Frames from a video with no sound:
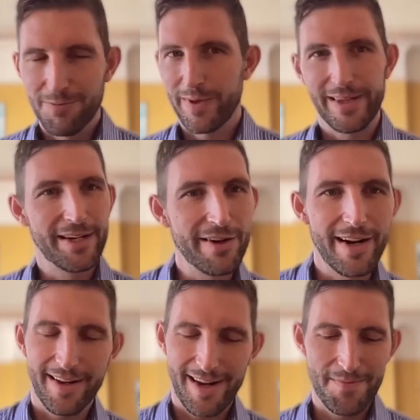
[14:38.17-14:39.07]
when the
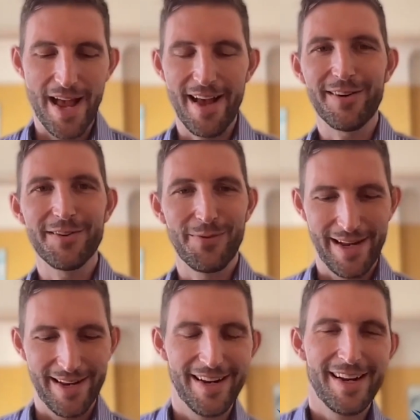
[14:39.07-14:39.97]
internet came out,
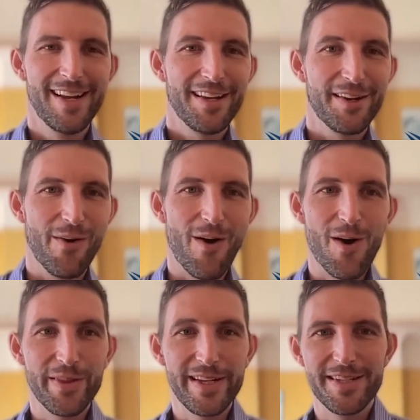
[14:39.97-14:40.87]
when
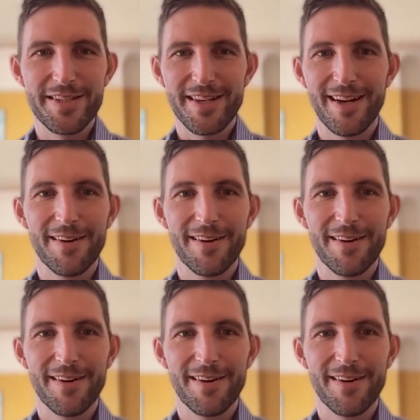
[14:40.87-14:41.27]
all these